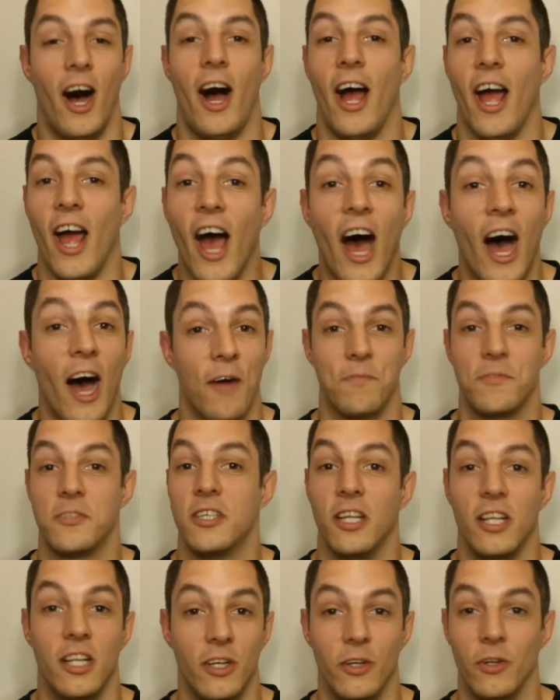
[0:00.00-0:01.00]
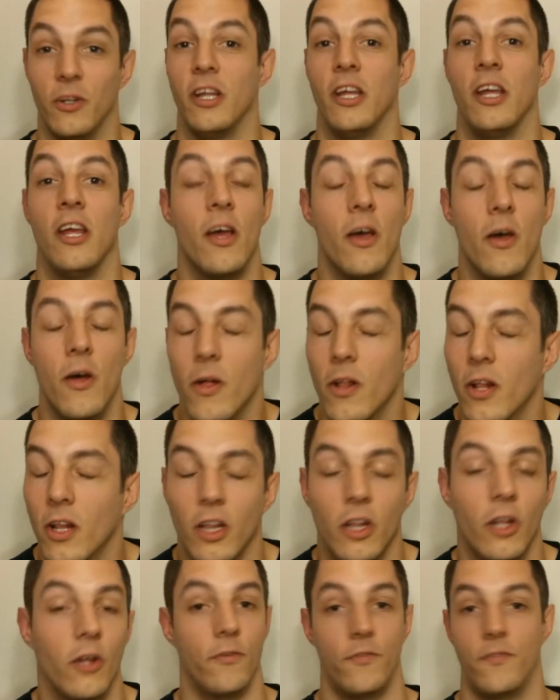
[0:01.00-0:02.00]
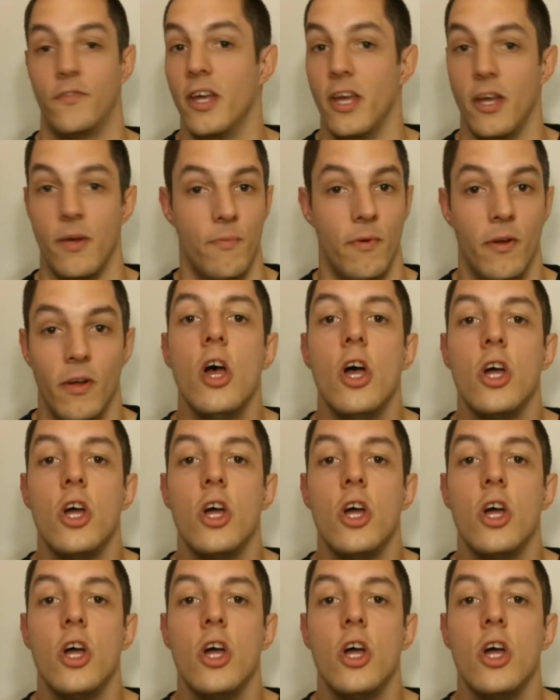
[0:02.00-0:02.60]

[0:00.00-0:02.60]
I absolutely loved him.